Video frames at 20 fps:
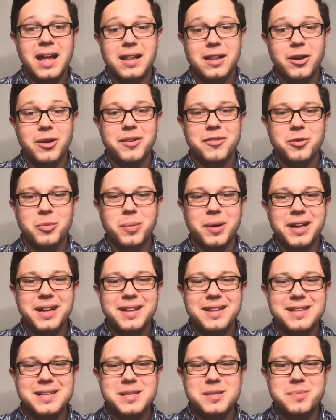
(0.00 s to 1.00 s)
Hello,
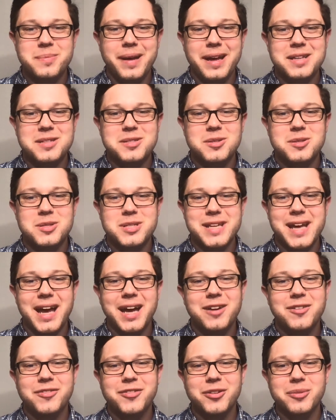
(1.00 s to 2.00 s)
everybody. This is Pastor
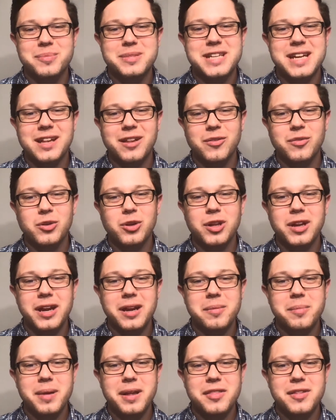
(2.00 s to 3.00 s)
Zach from Taylorville
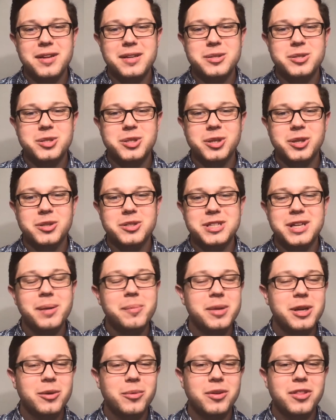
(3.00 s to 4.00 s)
United Methodist Church, and
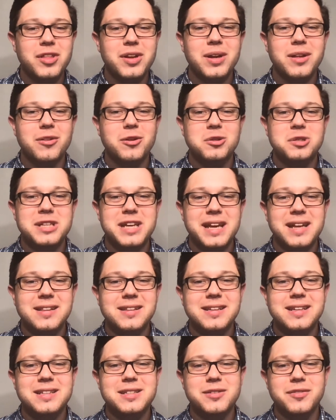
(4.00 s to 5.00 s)
I'm here with another
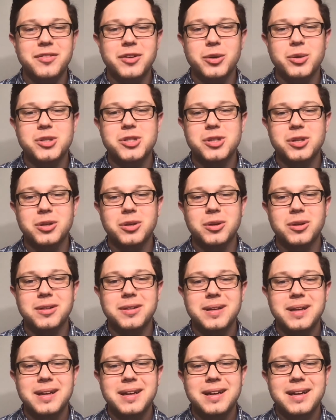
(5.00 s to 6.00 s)
daily devotional.
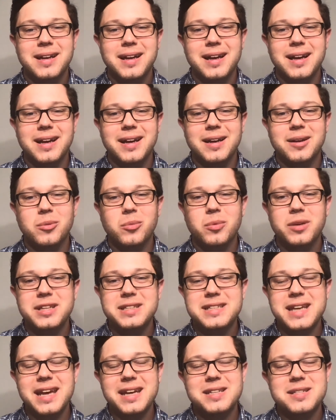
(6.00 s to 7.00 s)
Uh, we
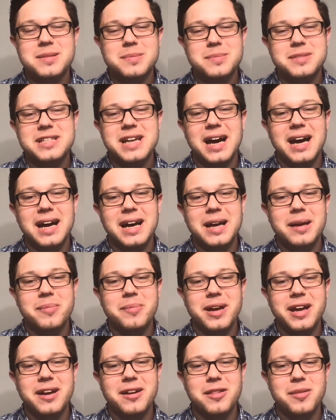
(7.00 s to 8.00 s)
take some
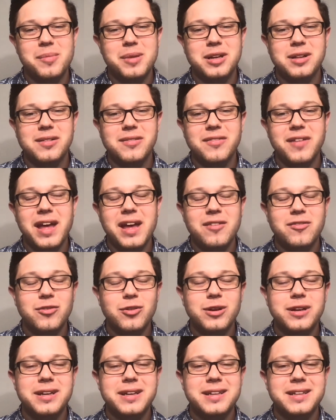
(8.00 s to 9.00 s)
time out of the middle of
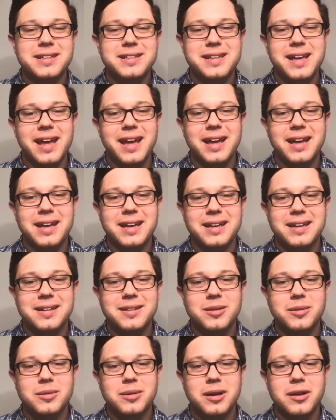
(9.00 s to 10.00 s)
every day,
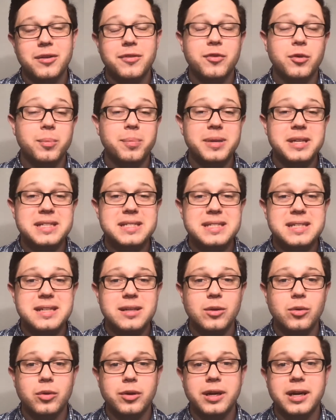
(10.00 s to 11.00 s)
however
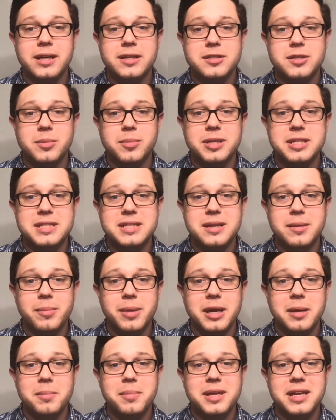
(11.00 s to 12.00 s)
busy or not so busy it
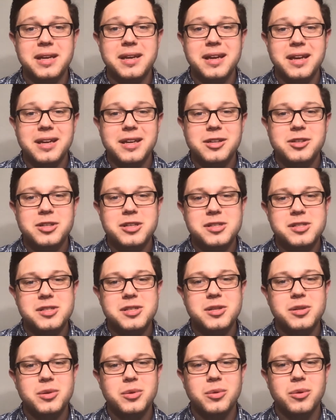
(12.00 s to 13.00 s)
might be, just
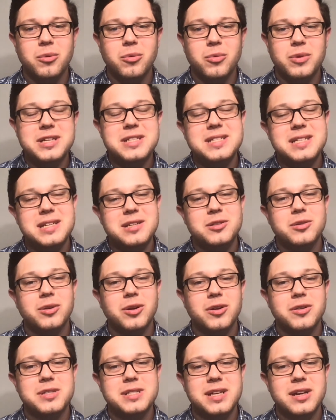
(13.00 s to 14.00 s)
to recenter
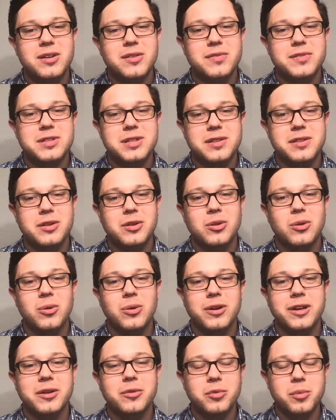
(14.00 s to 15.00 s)
ourselves on the
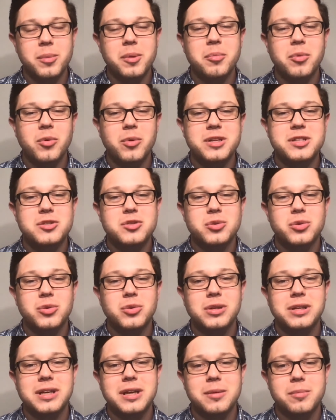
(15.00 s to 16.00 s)
Lord and remember what's
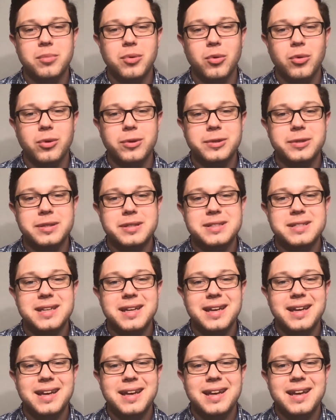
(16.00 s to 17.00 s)
truly important.
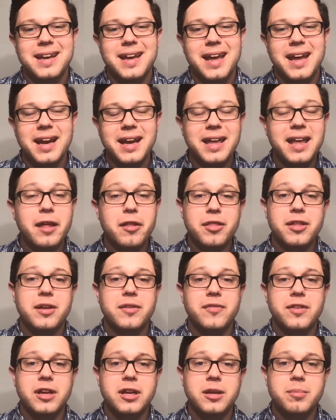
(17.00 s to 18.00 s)
And I can't think
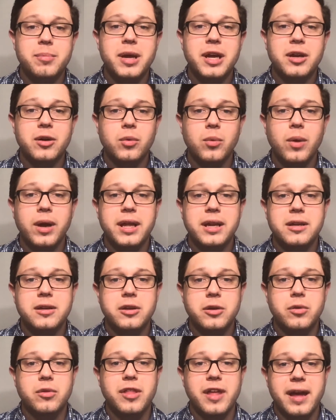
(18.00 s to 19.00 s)
of any better way to
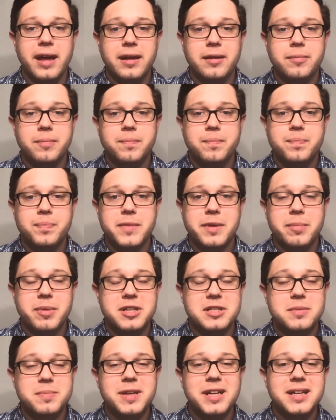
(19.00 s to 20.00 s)
do that than by
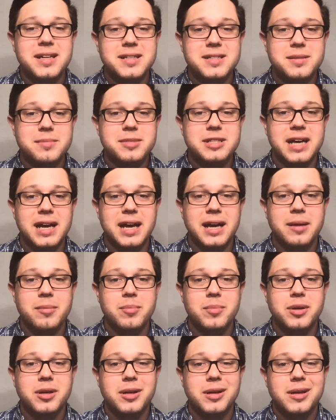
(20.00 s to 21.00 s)
spending some
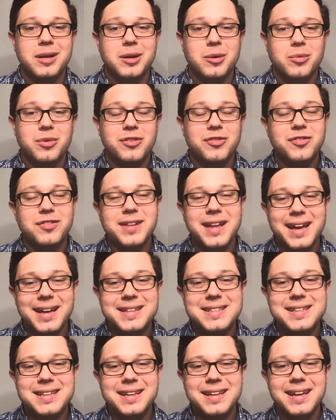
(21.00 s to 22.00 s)
time
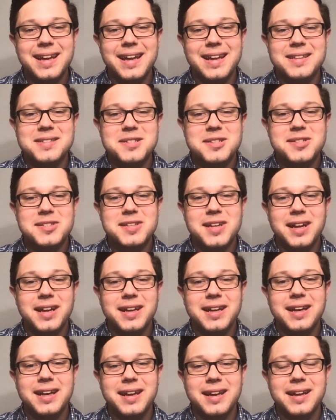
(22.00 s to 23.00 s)
reflecting and
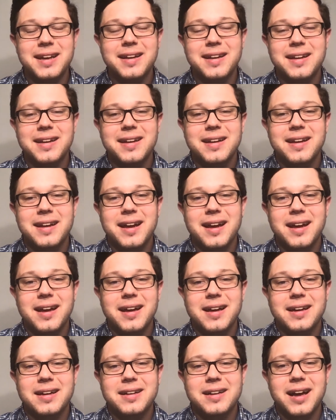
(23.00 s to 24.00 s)
studying
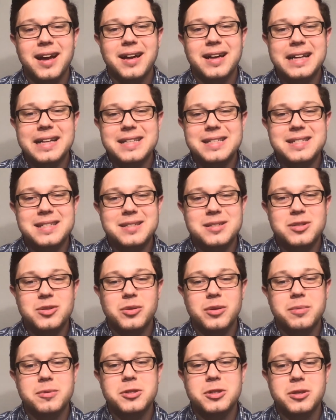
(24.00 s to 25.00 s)
uh, God's
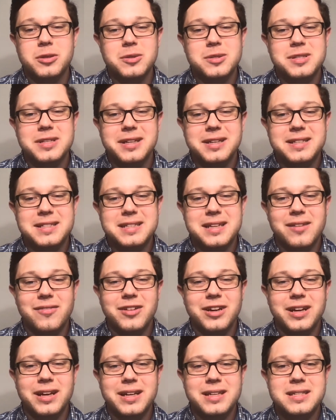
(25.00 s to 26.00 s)
scriptures that He's
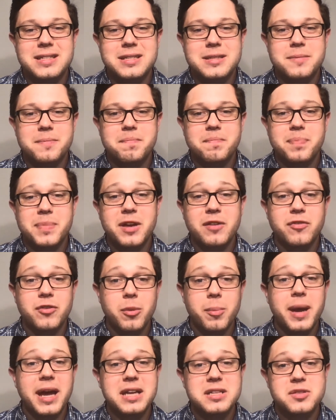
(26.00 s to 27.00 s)
given us. Now, for the
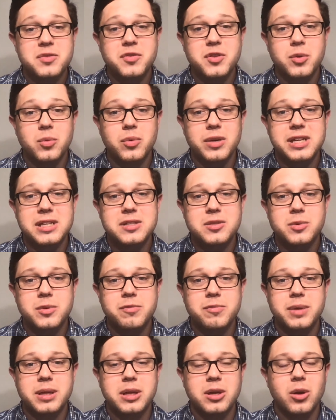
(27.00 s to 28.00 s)
past few weeks,
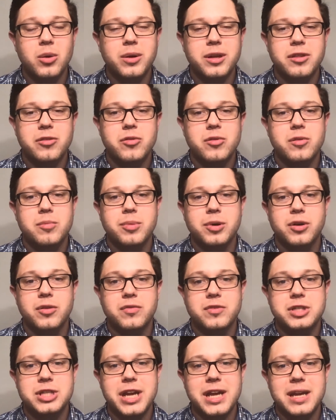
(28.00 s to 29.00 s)
we've been going through the book
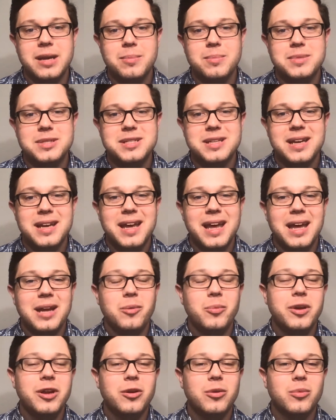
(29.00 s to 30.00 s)
of James,
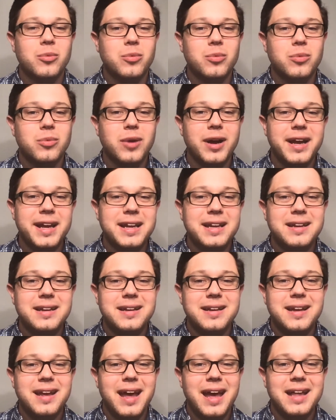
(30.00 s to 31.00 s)
and we are right
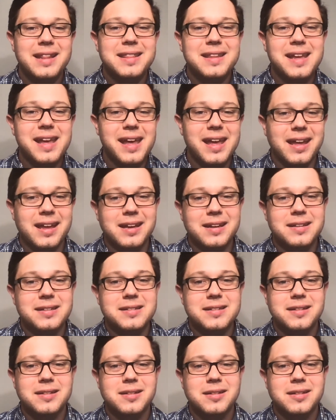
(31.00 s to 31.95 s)
at the end.